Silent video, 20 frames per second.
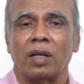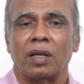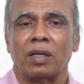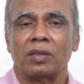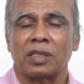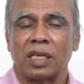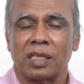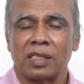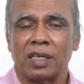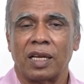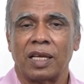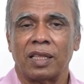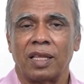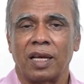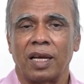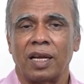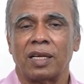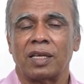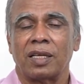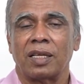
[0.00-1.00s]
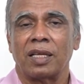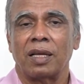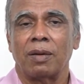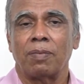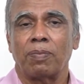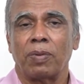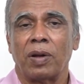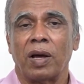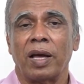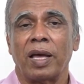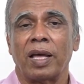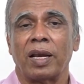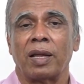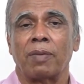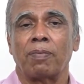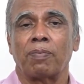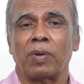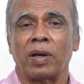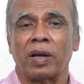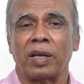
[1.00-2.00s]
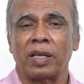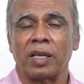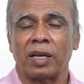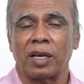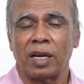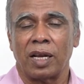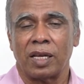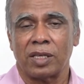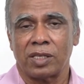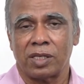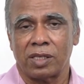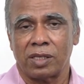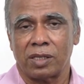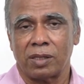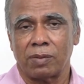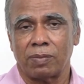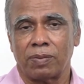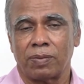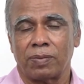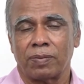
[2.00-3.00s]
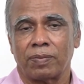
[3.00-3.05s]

Just like that, employer-employee relationship.